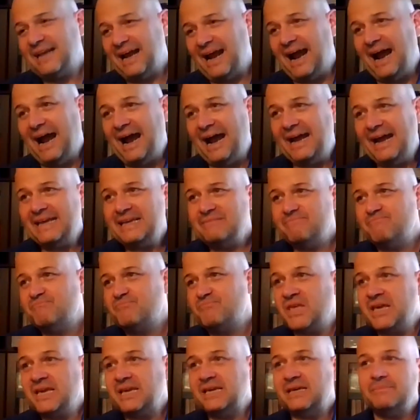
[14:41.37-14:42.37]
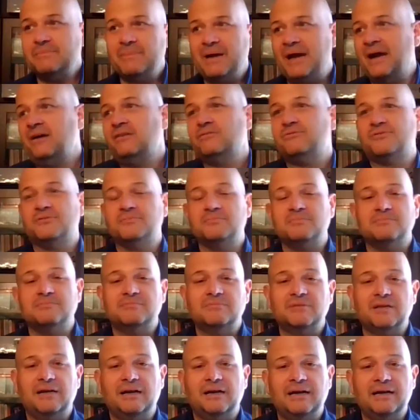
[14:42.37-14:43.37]
I think about from
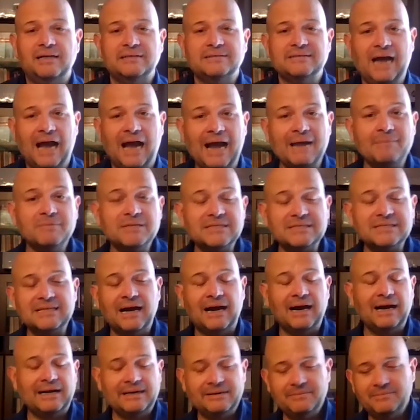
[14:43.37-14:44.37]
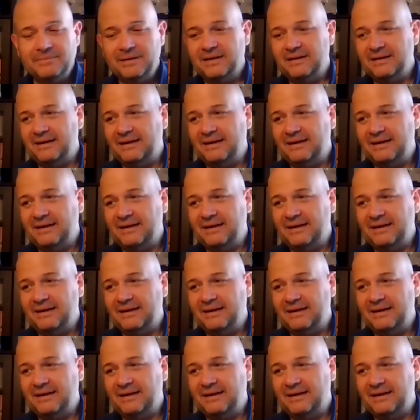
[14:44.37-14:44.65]
uh, time to time,